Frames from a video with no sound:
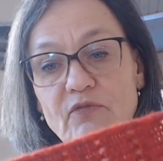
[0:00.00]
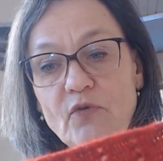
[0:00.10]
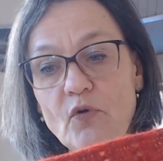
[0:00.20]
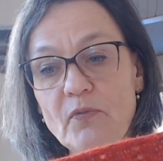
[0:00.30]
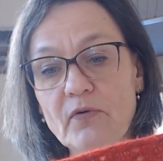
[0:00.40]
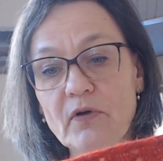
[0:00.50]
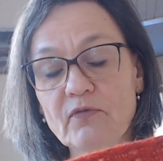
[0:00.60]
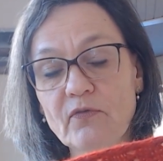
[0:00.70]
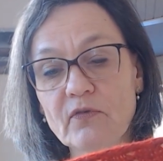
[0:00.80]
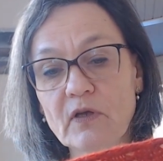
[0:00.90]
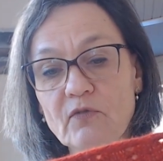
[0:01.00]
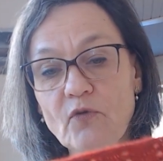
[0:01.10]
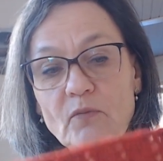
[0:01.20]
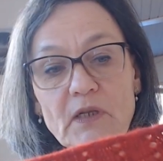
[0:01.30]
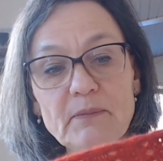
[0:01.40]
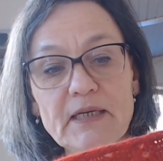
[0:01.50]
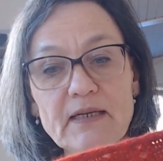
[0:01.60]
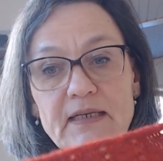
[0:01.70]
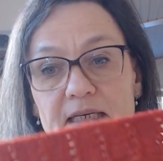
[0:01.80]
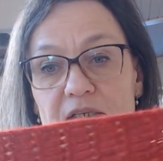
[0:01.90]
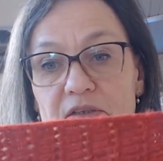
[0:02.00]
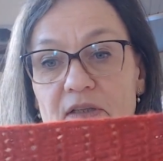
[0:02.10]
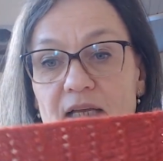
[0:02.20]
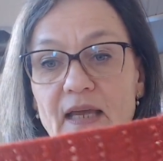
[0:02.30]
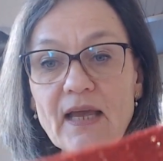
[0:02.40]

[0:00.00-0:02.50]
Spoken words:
4mm needle,